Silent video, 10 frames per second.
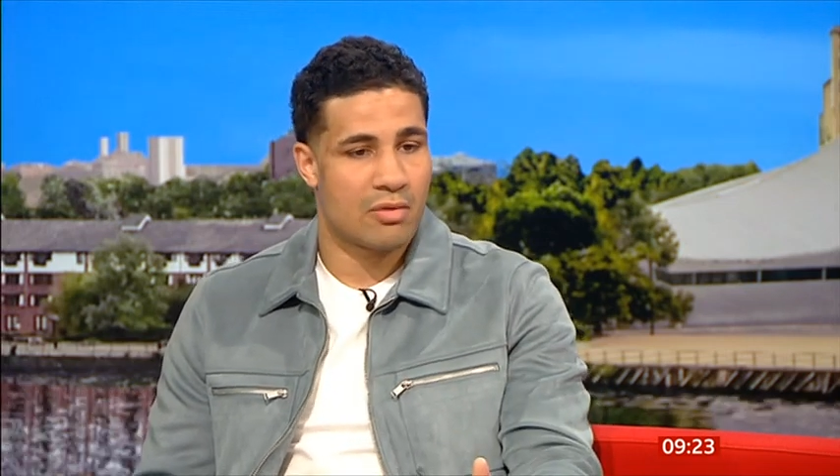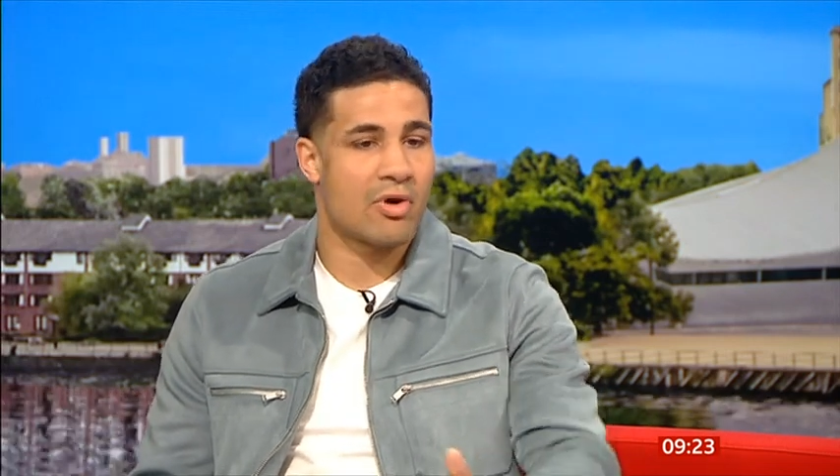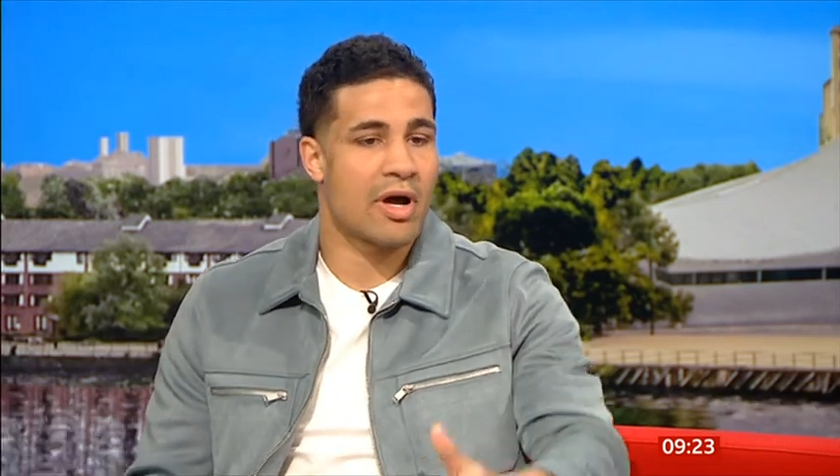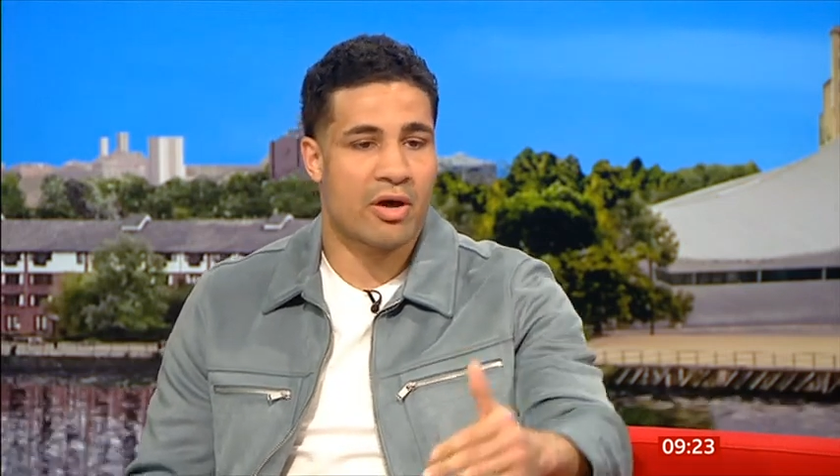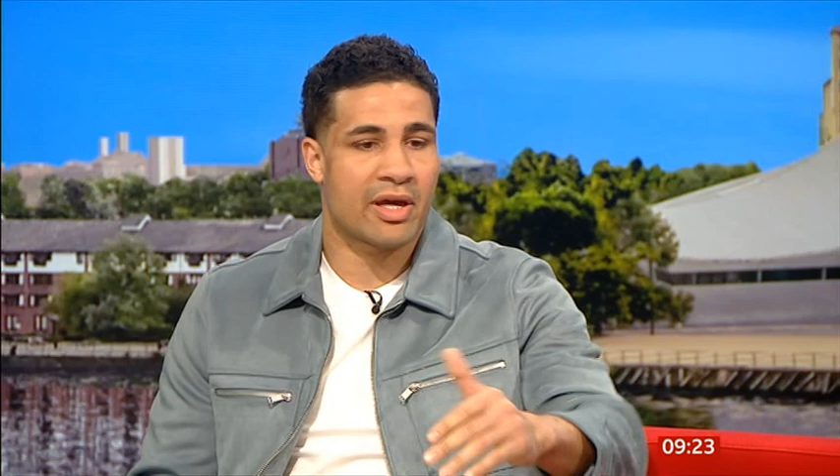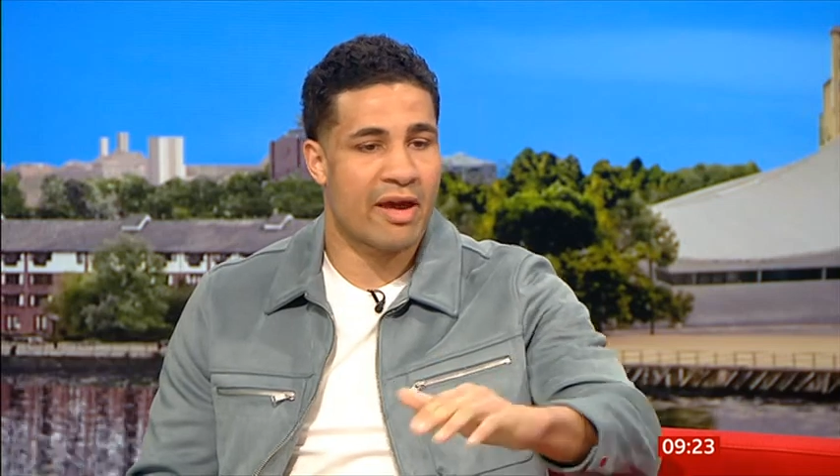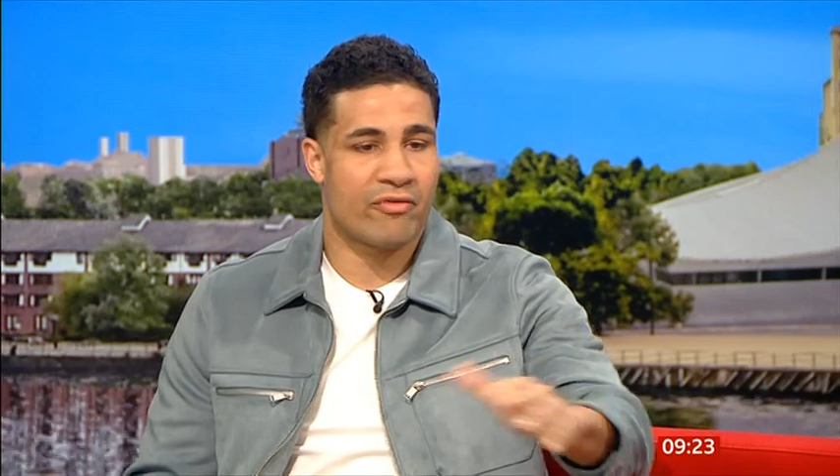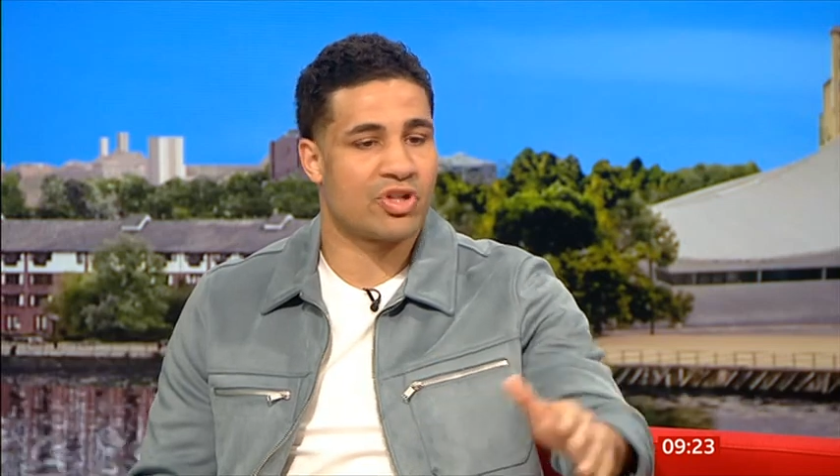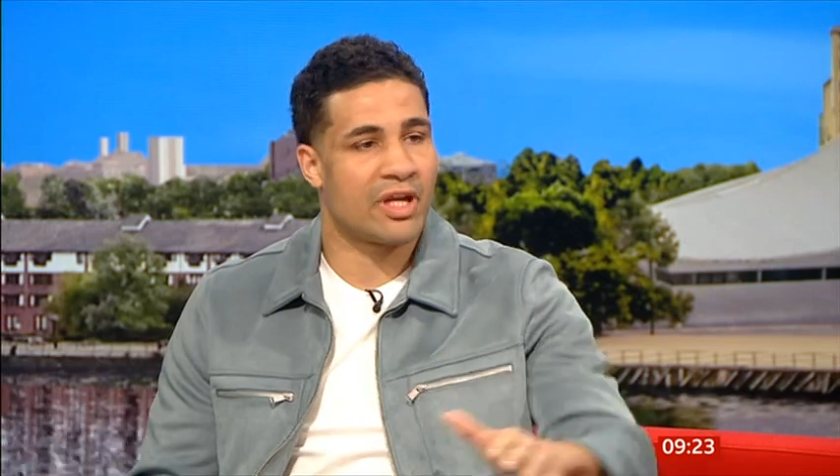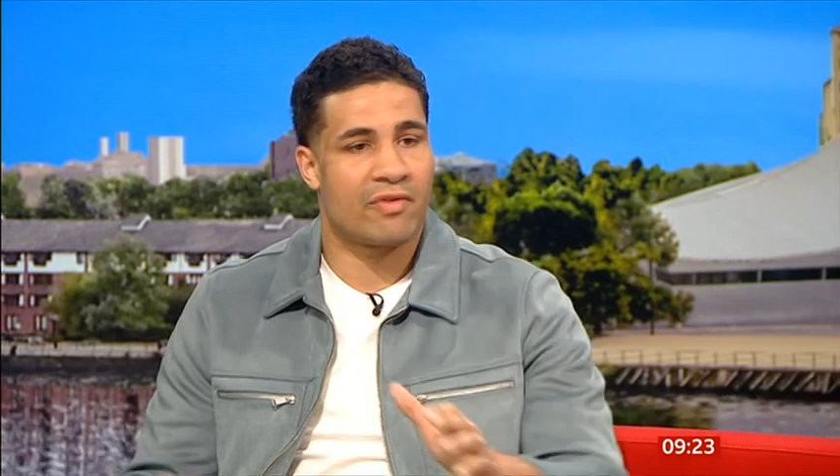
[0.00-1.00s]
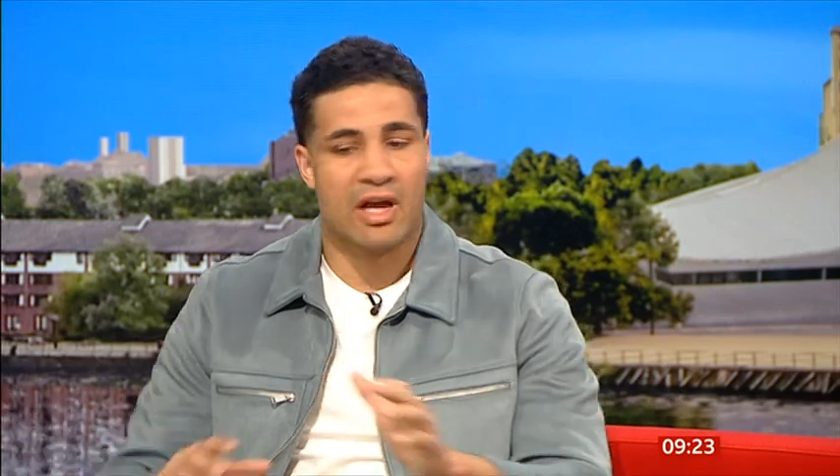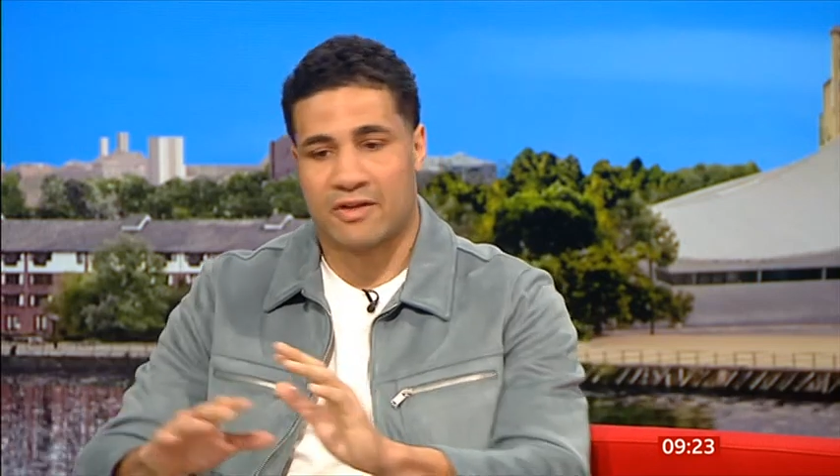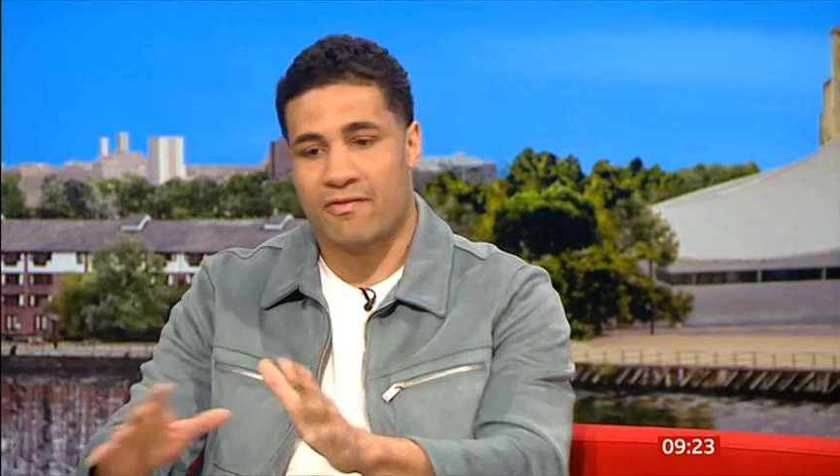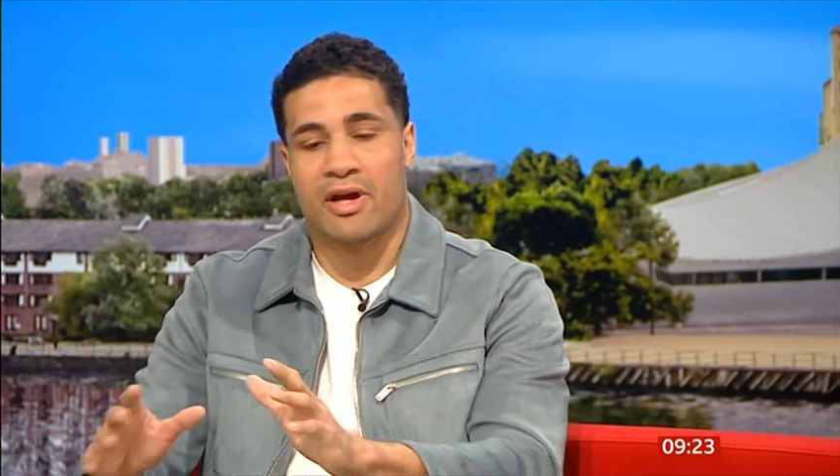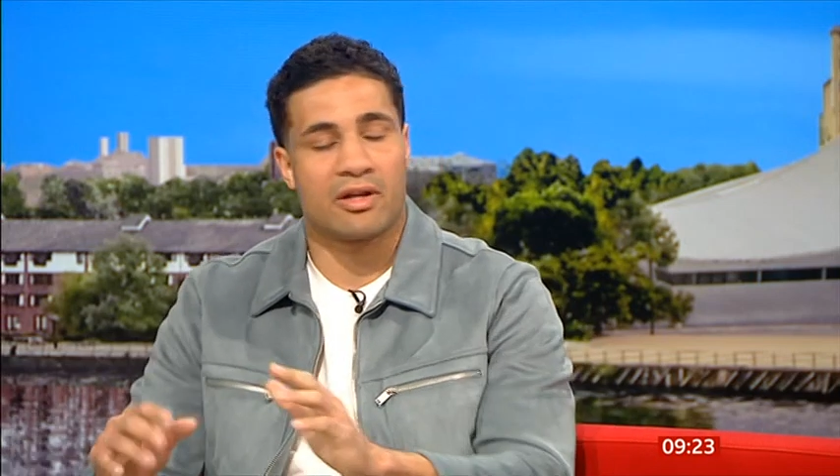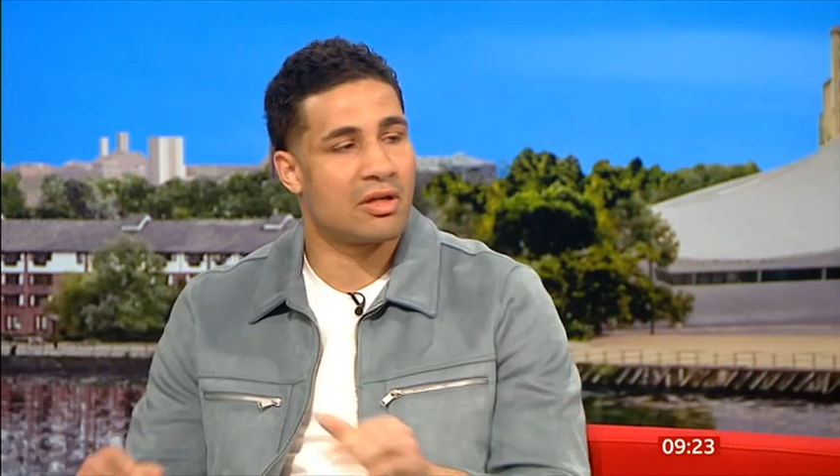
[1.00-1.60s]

right, okay, I've achieved that, it's fine.